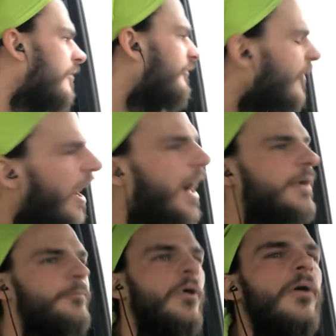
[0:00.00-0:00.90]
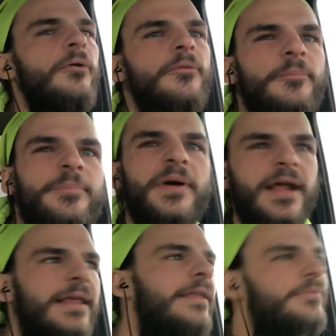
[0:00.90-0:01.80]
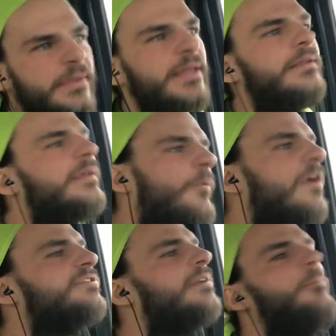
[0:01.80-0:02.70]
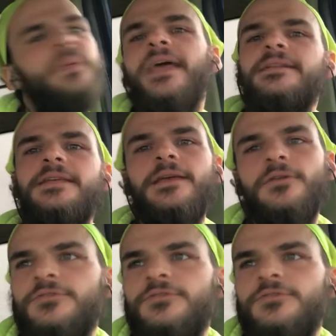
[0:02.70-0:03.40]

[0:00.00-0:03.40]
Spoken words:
fine. Well, but it wasn't a big deal.